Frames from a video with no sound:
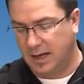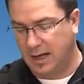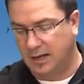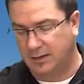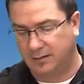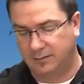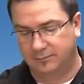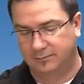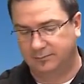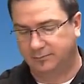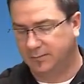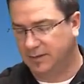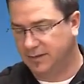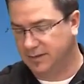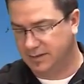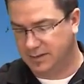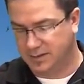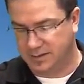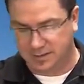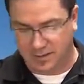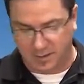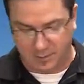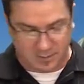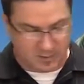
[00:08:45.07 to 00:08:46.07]
And this
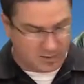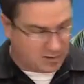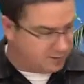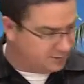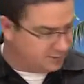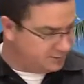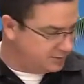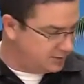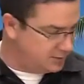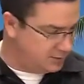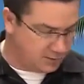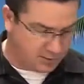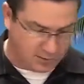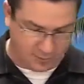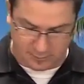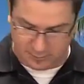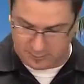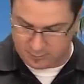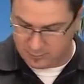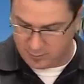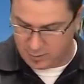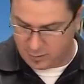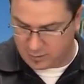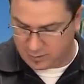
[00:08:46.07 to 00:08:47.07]
just comes off and
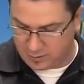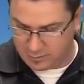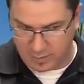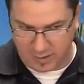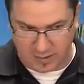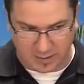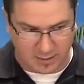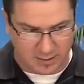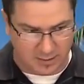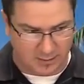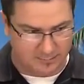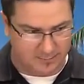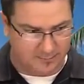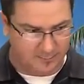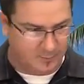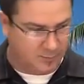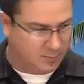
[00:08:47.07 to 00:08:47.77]
you can pitch it.